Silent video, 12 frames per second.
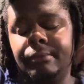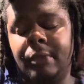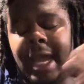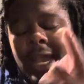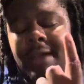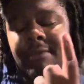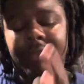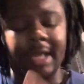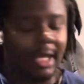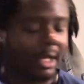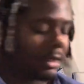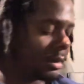I have
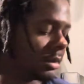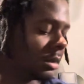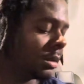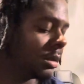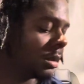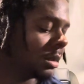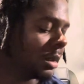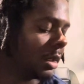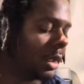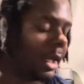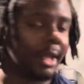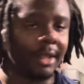that.
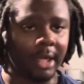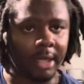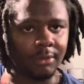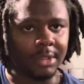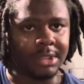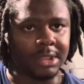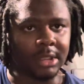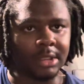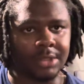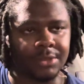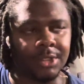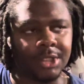And then I recently
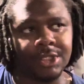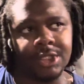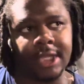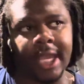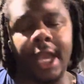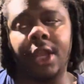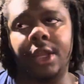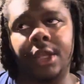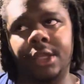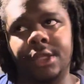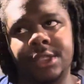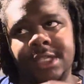switched
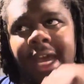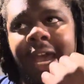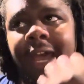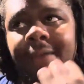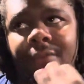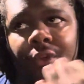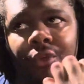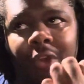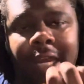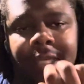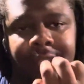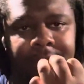carriers. I have
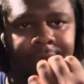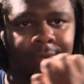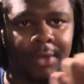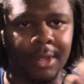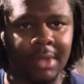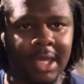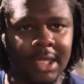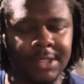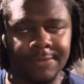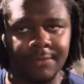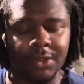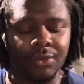Verizon for the
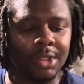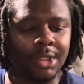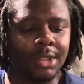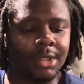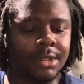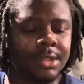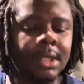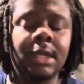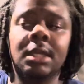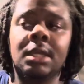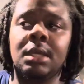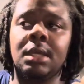past few years.
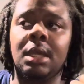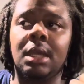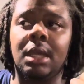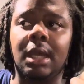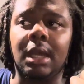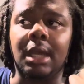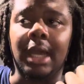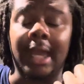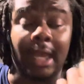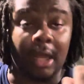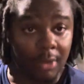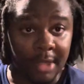I
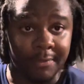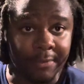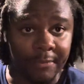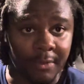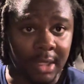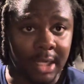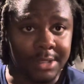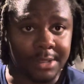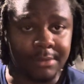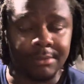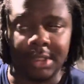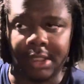got away from
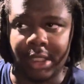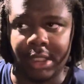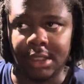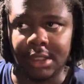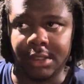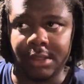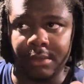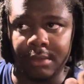Verizon because,